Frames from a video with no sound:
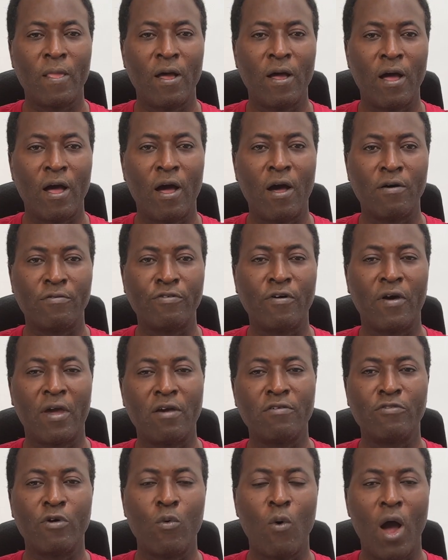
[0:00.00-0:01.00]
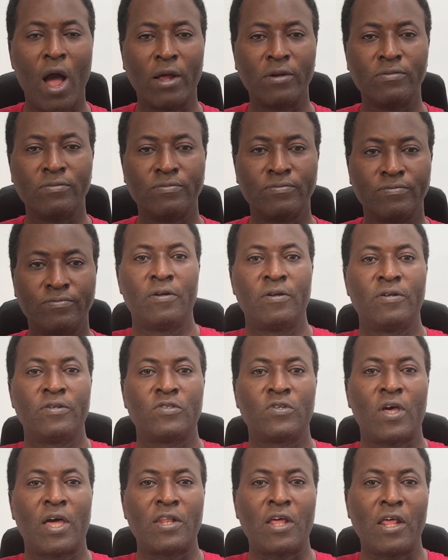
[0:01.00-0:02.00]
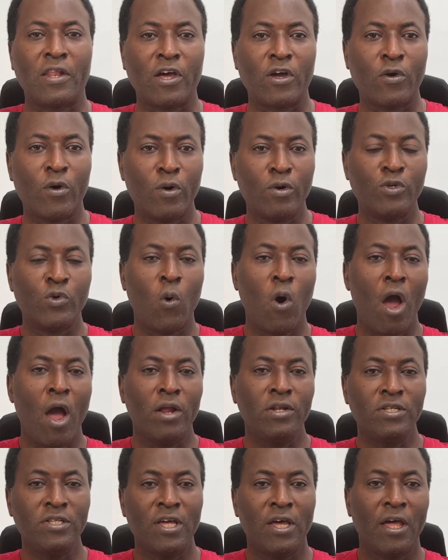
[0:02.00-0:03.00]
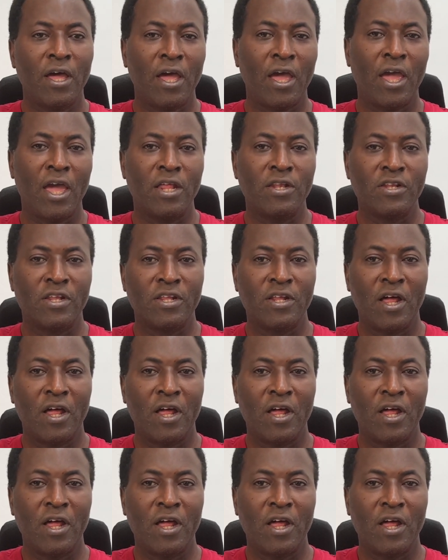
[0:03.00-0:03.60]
everyone. So another good one in